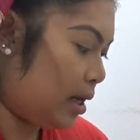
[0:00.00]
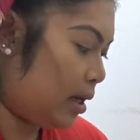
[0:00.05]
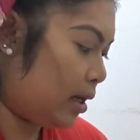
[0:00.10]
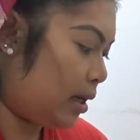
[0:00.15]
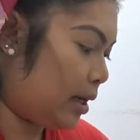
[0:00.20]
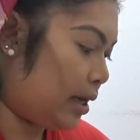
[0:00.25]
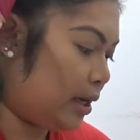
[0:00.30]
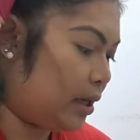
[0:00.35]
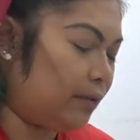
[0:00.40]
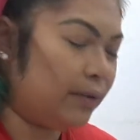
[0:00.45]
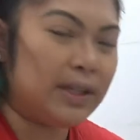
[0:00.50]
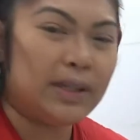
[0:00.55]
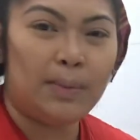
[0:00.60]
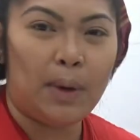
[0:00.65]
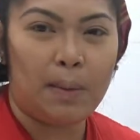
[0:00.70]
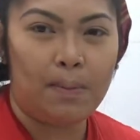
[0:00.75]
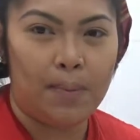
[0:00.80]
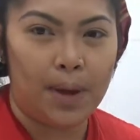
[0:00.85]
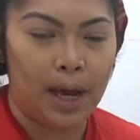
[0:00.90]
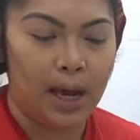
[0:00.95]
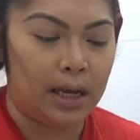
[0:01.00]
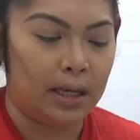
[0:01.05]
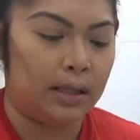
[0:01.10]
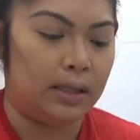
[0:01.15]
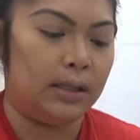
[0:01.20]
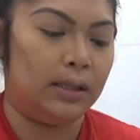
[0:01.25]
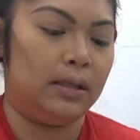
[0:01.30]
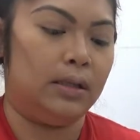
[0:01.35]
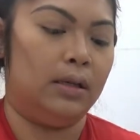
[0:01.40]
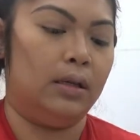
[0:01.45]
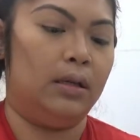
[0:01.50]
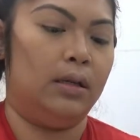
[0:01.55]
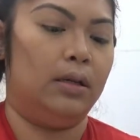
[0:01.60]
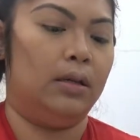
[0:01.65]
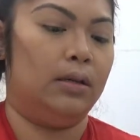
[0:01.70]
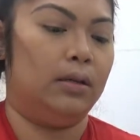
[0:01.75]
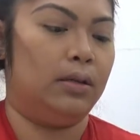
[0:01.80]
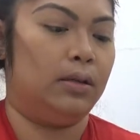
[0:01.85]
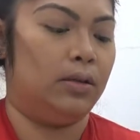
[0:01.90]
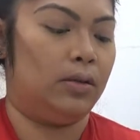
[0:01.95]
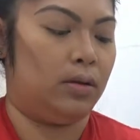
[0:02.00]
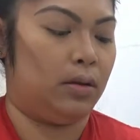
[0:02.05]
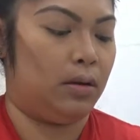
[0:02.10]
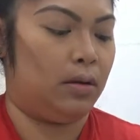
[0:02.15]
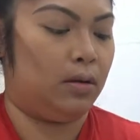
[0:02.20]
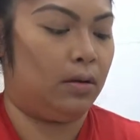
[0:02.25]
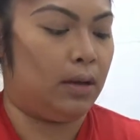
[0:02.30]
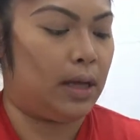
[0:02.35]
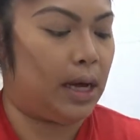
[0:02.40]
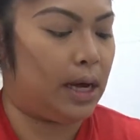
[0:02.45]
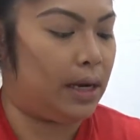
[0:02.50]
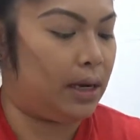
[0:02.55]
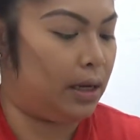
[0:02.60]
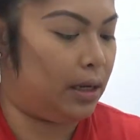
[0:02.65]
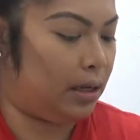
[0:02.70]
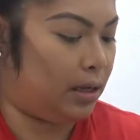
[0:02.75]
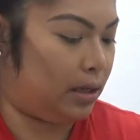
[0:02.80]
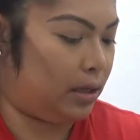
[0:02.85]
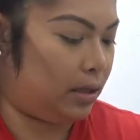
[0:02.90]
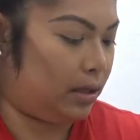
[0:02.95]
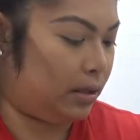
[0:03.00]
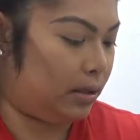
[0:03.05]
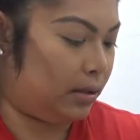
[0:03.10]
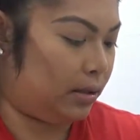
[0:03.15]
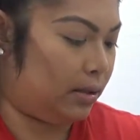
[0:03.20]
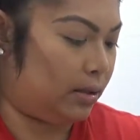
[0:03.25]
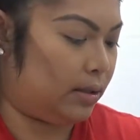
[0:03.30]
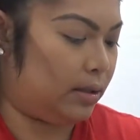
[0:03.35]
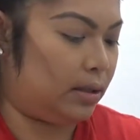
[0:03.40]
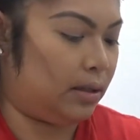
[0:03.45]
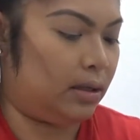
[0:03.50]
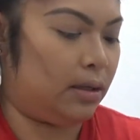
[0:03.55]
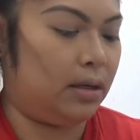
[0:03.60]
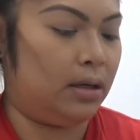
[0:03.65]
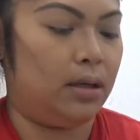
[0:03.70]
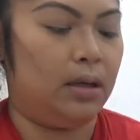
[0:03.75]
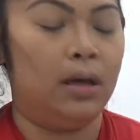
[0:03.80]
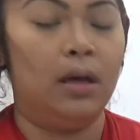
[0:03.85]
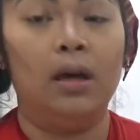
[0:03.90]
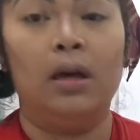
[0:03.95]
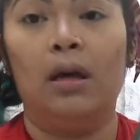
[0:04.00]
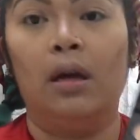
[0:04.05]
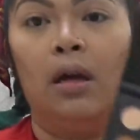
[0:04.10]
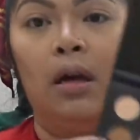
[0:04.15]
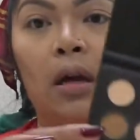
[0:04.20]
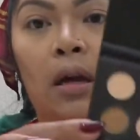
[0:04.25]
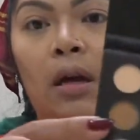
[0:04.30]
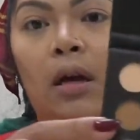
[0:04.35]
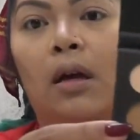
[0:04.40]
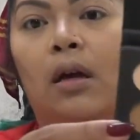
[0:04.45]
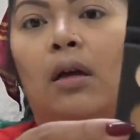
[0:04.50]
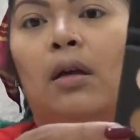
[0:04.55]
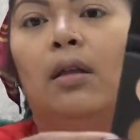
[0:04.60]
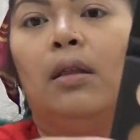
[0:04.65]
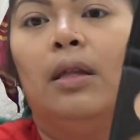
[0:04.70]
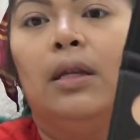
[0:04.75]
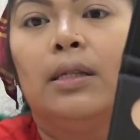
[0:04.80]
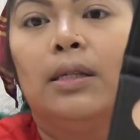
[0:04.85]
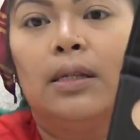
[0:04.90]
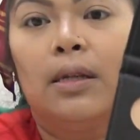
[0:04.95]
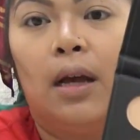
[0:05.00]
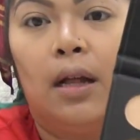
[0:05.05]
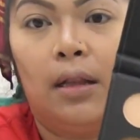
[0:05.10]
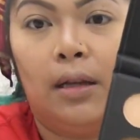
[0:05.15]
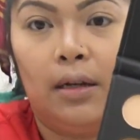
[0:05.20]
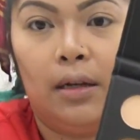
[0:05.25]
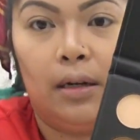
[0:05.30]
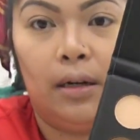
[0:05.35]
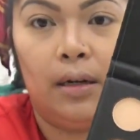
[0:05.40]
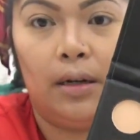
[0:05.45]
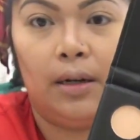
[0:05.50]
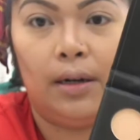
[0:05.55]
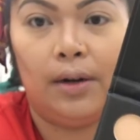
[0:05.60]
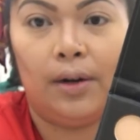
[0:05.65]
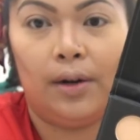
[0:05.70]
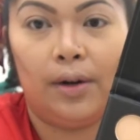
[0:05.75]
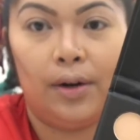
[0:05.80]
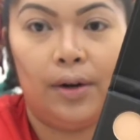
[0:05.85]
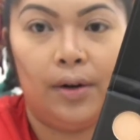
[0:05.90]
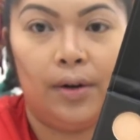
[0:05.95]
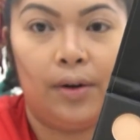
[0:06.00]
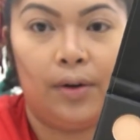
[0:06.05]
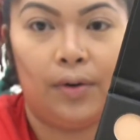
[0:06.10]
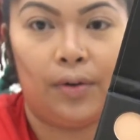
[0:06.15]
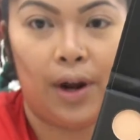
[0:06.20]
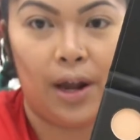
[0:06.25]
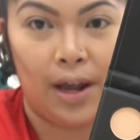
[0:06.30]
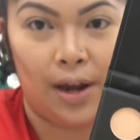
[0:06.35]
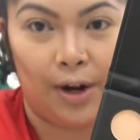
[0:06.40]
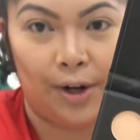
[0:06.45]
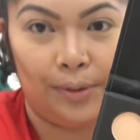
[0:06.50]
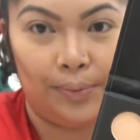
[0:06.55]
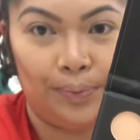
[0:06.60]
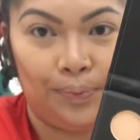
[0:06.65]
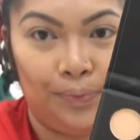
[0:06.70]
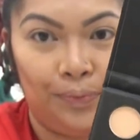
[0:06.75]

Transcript: kind of as my base. So that is this color right here.